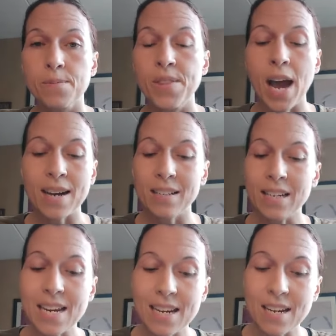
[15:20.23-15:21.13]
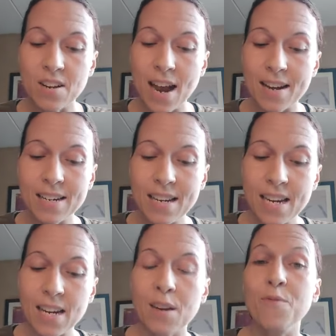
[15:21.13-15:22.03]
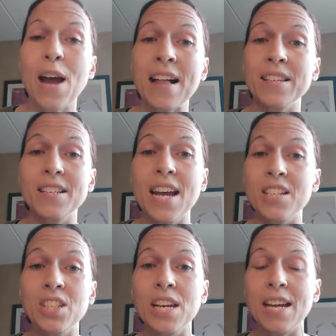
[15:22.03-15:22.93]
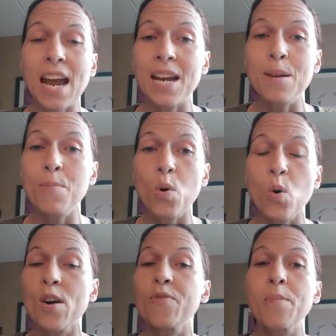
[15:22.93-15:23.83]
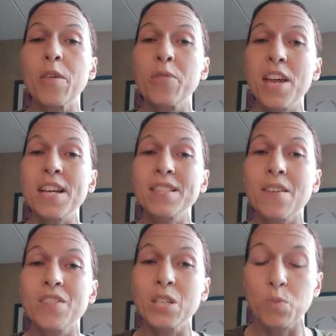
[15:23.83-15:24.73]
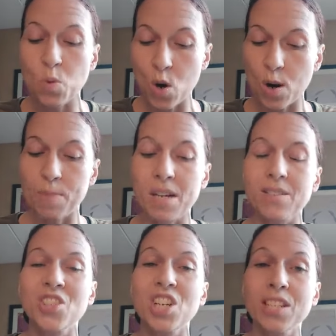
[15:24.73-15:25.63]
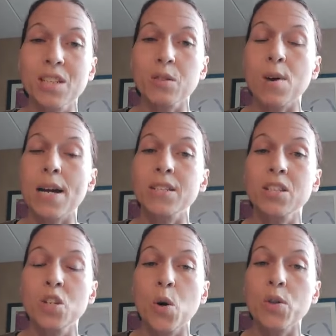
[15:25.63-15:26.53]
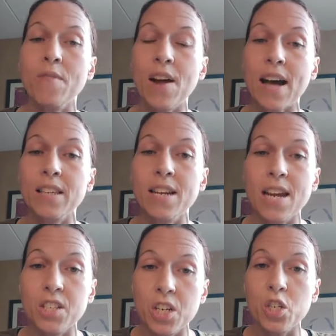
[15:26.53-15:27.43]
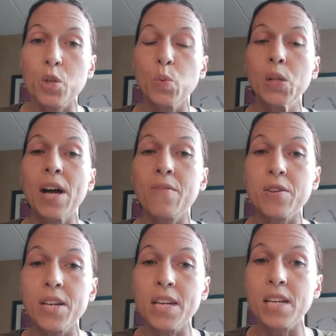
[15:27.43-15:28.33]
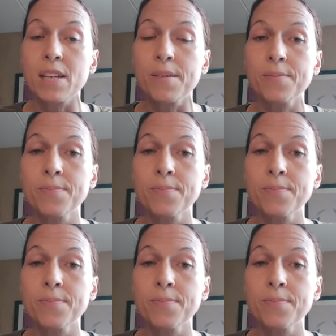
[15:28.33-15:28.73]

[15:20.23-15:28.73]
Not lead, not needing validation anymore from the things of this world because Jesus Christ is the only validation you will ever need.